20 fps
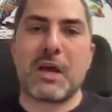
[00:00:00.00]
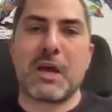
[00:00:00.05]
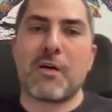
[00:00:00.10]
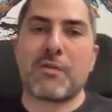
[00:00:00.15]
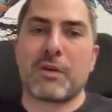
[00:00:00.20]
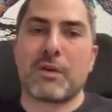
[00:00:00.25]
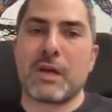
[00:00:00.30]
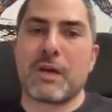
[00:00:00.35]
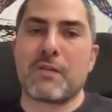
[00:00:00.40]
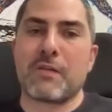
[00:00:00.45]

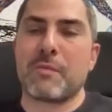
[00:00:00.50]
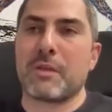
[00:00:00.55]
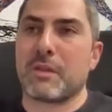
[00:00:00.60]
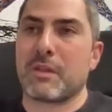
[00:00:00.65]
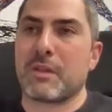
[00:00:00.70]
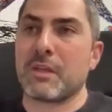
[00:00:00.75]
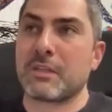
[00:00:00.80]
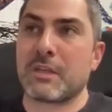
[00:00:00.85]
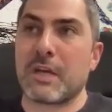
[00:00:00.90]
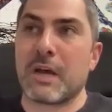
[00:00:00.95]
now.
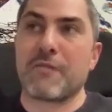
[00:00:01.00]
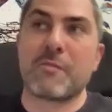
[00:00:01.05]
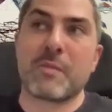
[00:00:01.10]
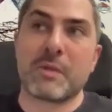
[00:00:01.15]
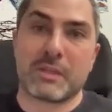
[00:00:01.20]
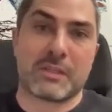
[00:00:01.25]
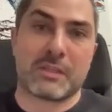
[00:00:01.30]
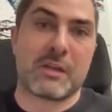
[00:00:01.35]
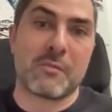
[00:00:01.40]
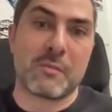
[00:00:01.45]
This
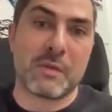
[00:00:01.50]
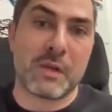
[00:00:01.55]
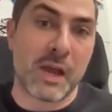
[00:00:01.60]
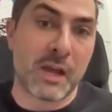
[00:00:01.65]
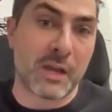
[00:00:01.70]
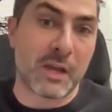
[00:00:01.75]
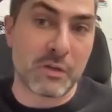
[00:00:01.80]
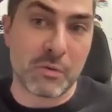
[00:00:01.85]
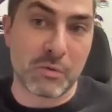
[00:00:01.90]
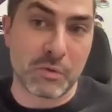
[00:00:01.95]
government's telling me
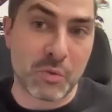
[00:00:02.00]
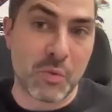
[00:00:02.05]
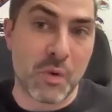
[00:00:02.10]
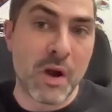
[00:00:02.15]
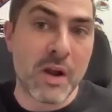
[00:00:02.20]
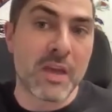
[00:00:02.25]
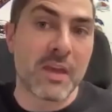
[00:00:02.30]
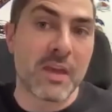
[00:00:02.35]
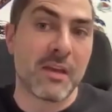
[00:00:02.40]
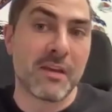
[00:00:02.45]
I can do
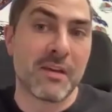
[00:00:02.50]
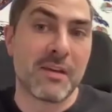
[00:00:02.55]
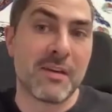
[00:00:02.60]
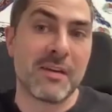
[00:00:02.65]
20.